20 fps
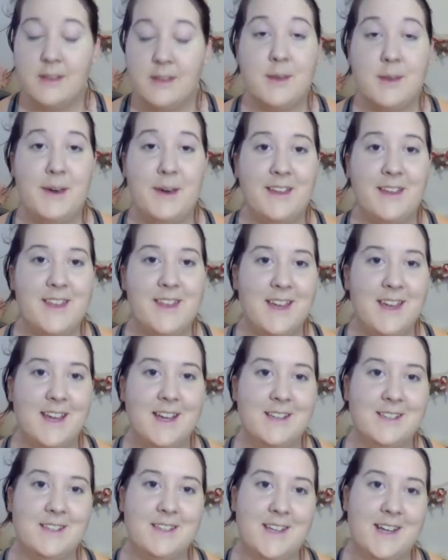The bad thing
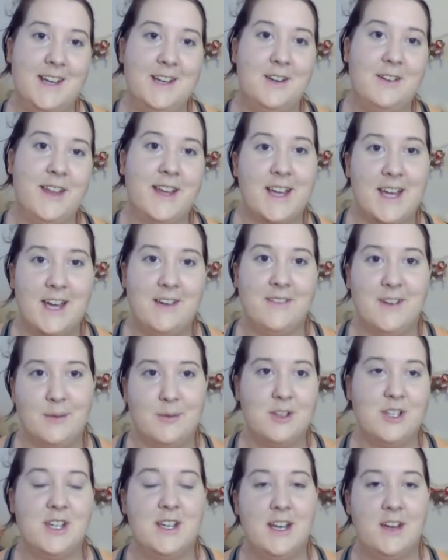is I know like I have
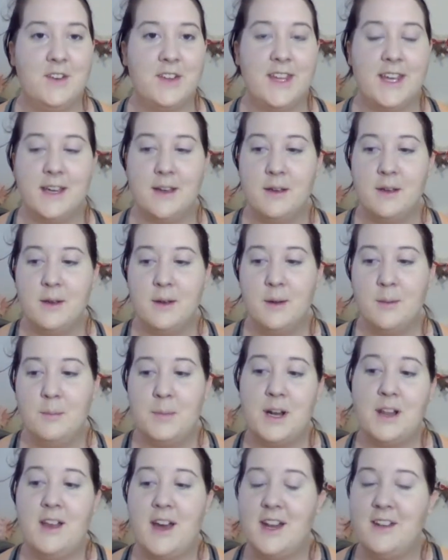double chin and everything,
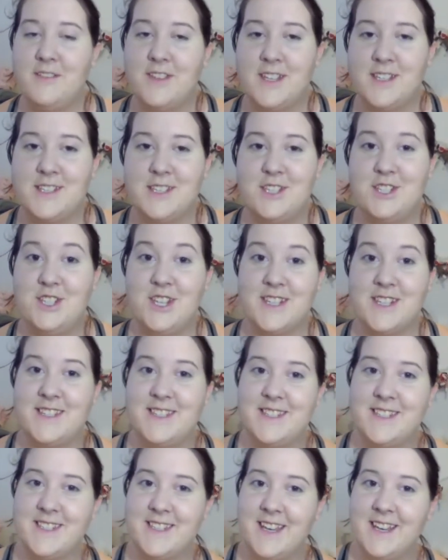but a lot of this is just
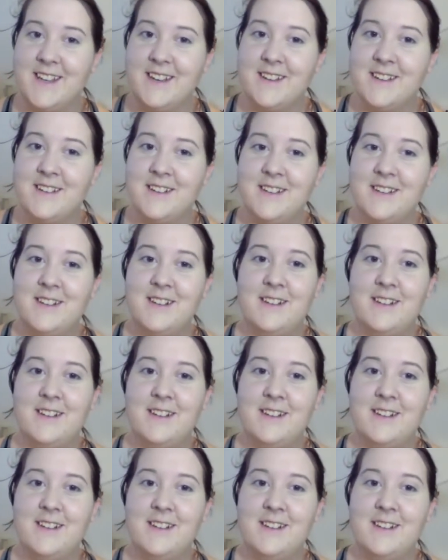skin.